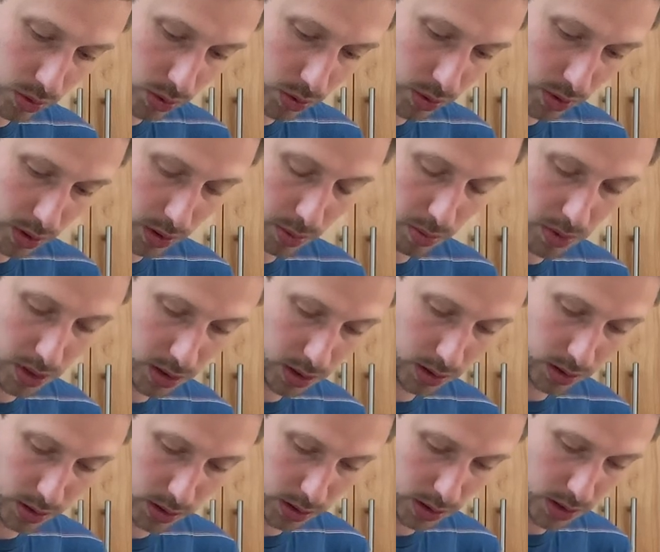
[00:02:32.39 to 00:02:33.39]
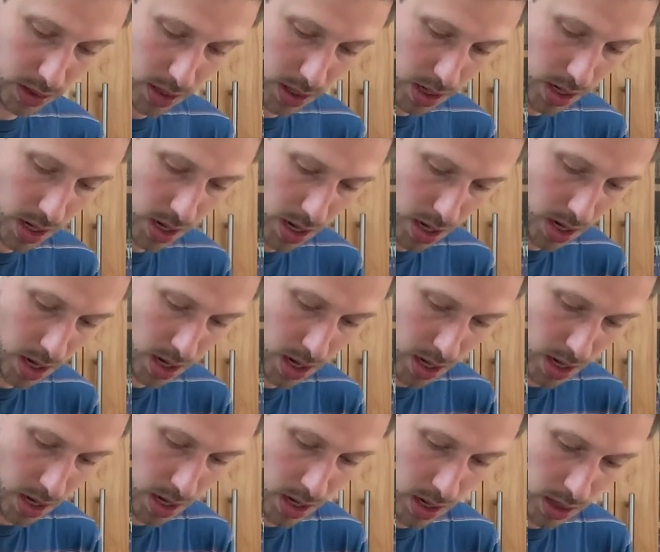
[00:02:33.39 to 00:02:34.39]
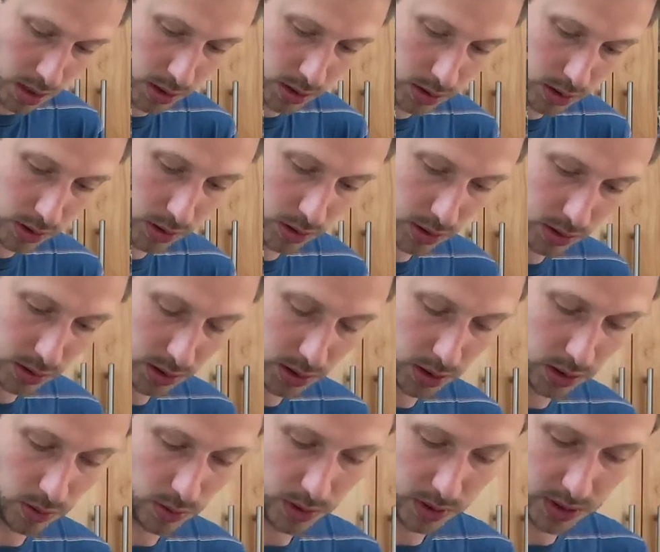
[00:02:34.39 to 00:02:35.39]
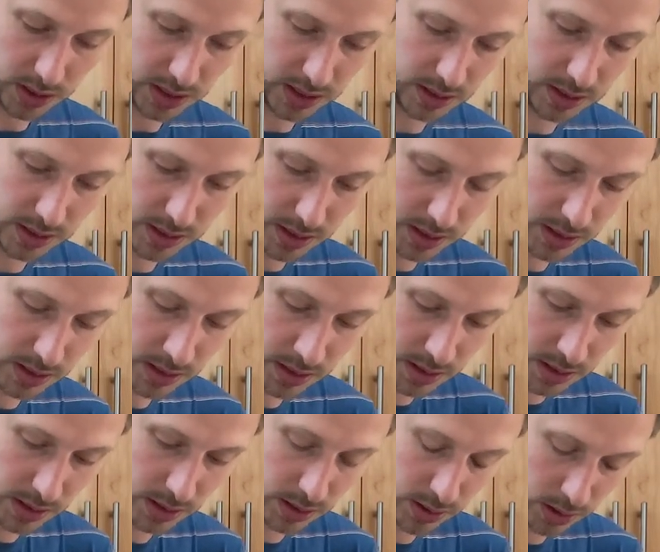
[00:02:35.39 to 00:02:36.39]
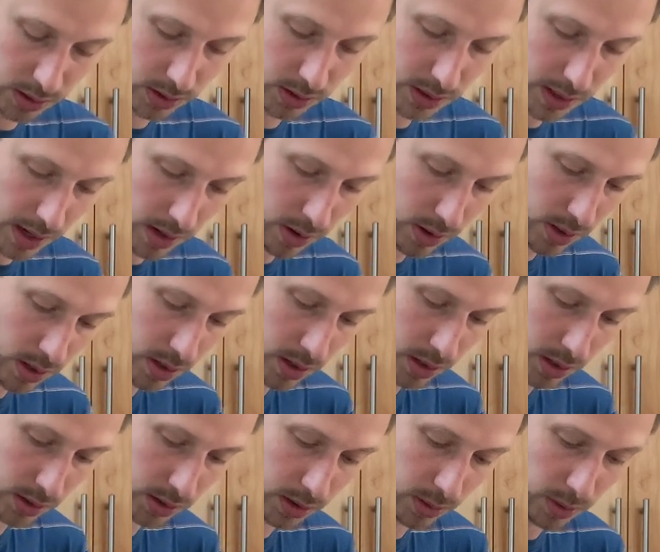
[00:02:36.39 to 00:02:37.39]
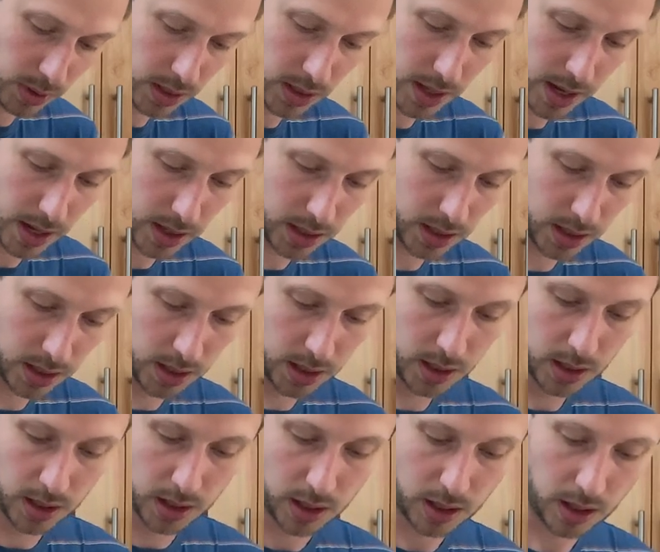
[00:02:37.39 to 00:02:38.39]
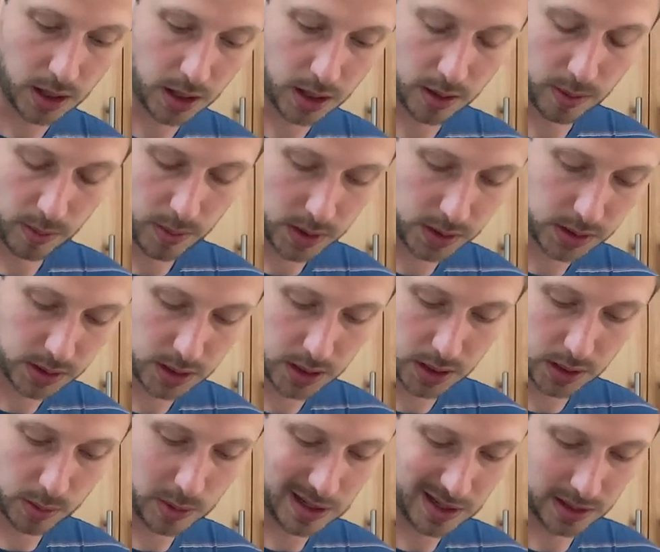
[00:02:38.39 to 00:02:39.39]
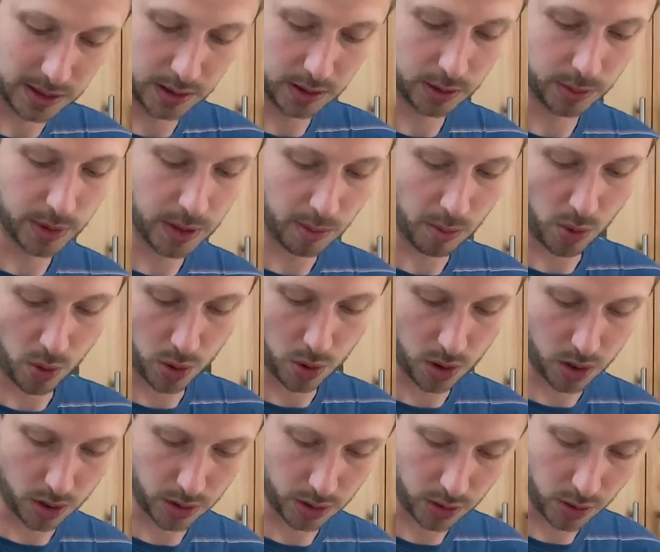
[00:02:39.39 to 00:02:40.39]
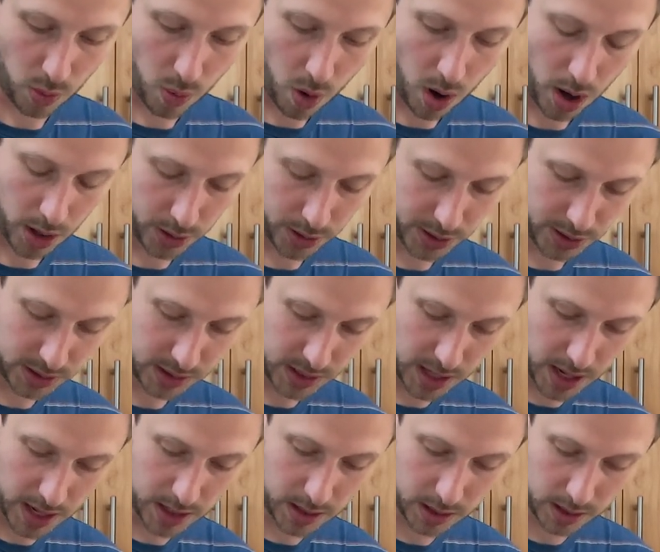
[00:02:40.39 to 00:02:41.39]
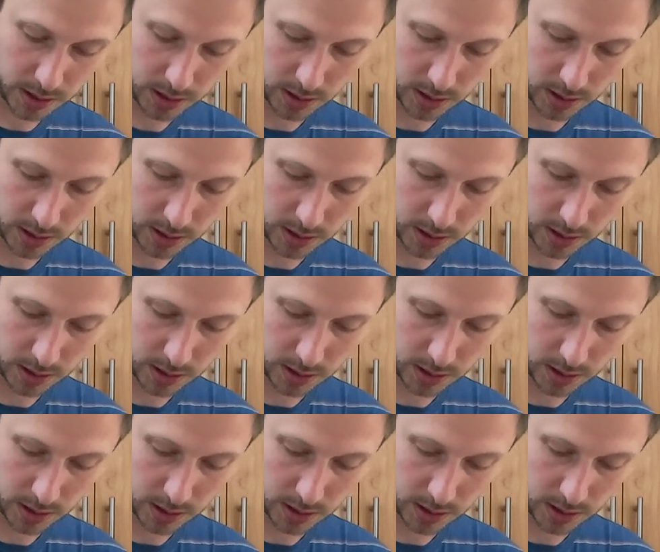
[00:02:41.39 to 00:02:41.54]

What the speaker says: a quick mix so you can see what the consistency turns out to be like. It's gonna be a little bit more on the watery side,